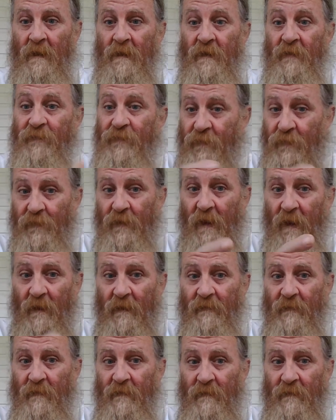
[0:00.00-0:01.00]
if you're
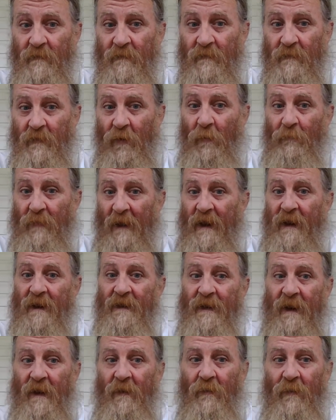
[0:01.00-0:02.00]
not
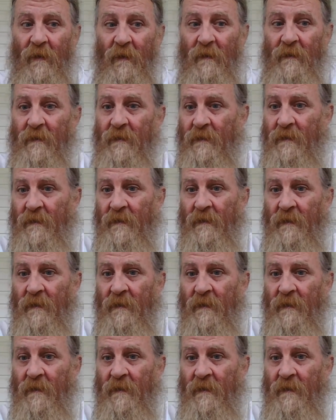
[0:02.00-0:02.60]
obeying that word.